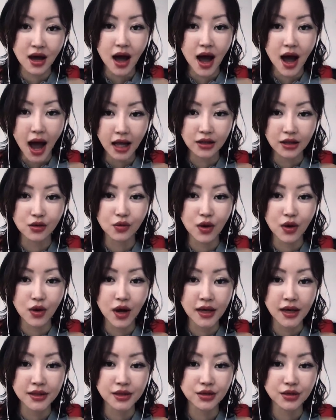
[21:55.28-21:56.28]

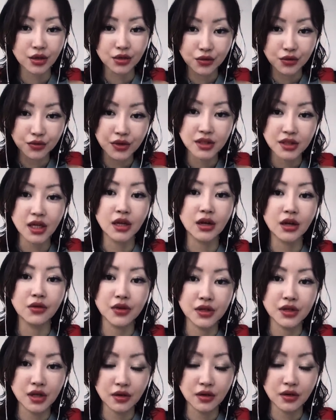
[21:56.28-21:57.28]
Otherwise, the three
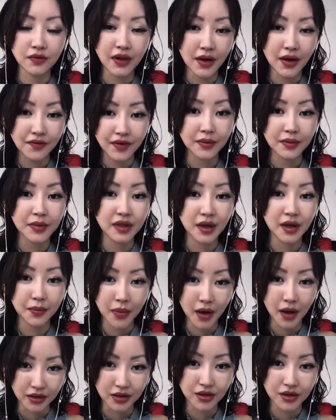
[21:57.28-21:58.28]
generation of that family get
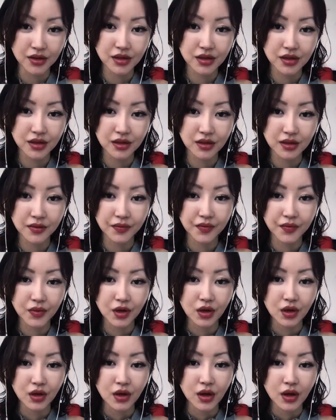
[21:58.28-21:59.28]
punished.
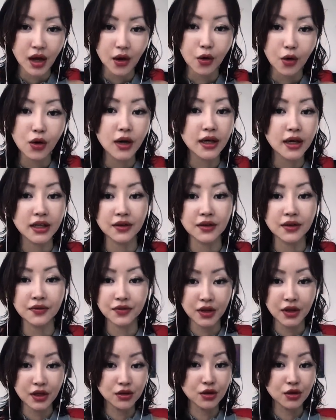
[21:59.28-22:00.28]
Or like if
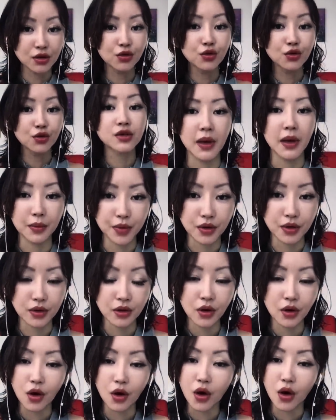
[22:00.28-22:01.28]
there's a newspaper,
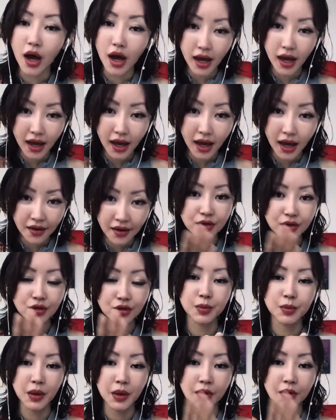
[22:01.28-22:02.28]
every
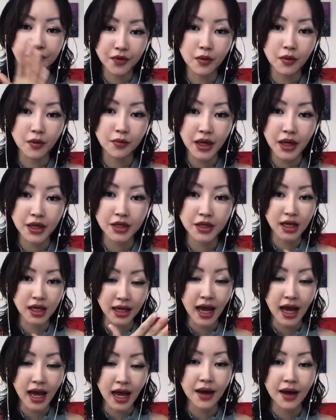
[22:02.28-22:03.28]
newspaper front page you
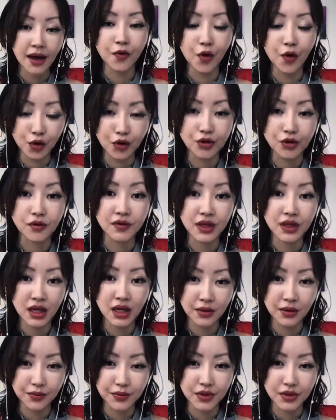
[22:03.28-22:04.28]
have the photos of
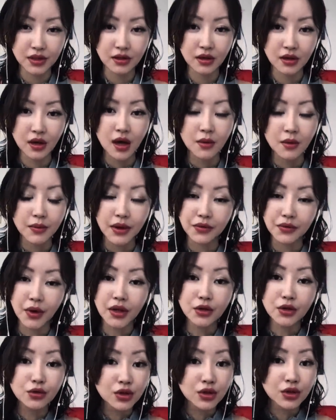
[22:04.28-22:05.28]
Kim's. But
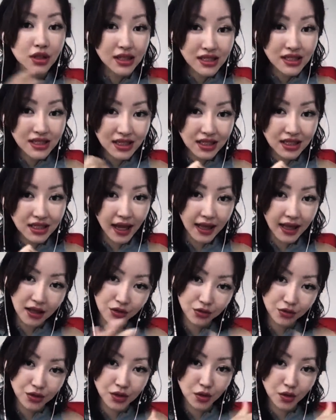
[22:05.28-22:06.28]
when you didn't see that and then
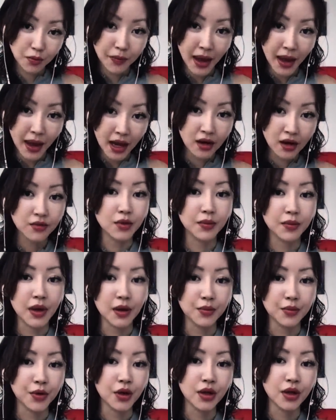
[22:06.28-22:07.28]
you see the back of the
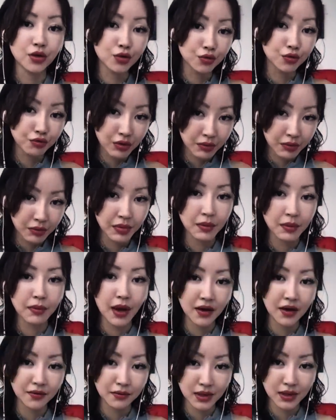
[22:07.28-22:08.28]
paper and you rip it
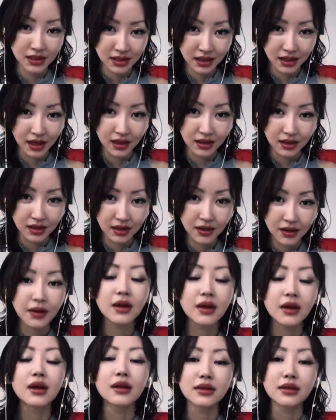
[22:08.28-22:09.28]
by mistake,
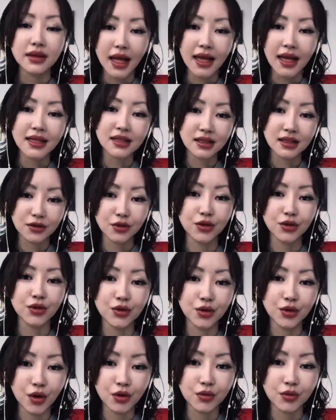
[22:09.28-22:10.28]
that's you
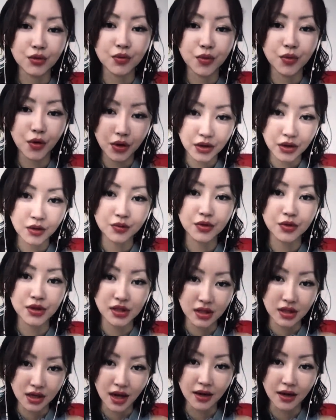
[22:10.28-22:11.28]
go to political
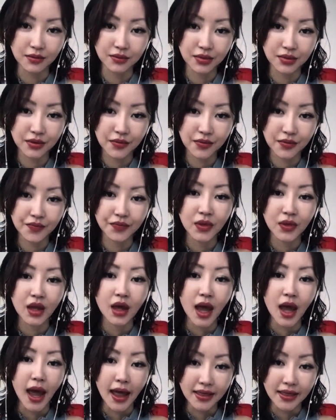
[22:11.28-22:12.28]
prison camp
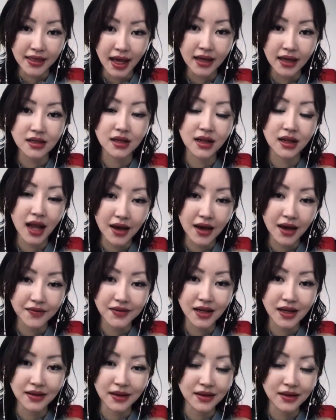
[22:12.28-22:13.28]
and that's a life
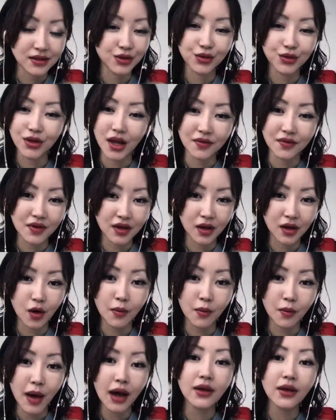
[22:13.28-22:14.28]
sentence you never
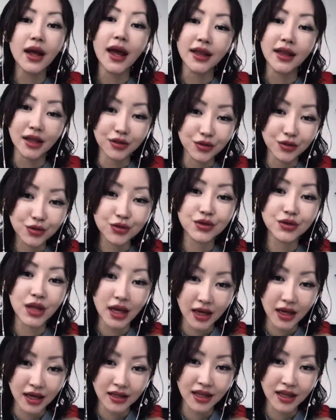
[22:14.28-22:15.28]
come out and then you
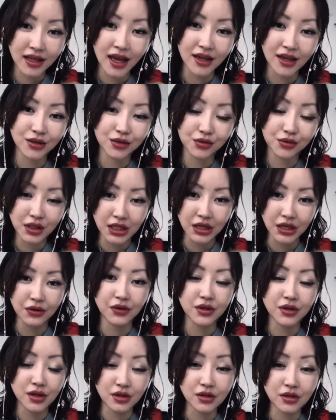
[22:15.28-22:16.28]
take, take three
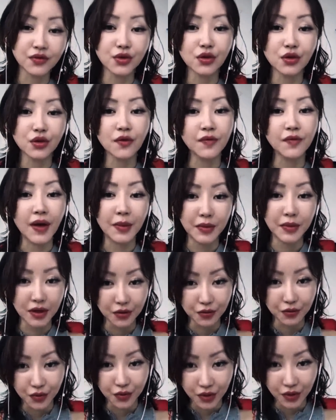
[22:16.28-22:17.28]
generations of your family
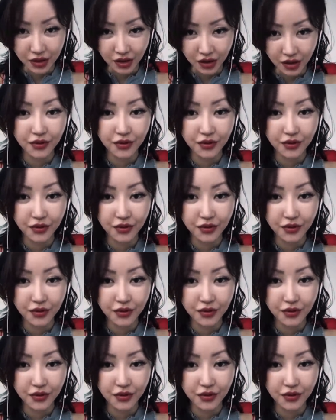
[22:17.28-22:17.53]
with you